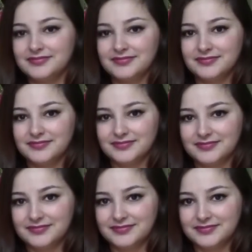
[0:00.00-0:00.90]

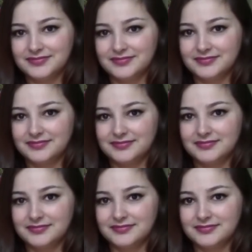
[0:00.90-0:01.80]

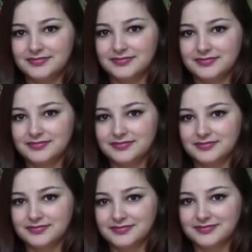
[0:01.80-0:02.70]

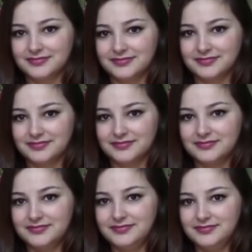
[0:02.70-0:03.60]

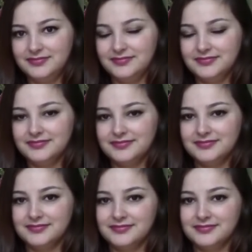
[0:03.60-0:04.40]
The person shown says nothing.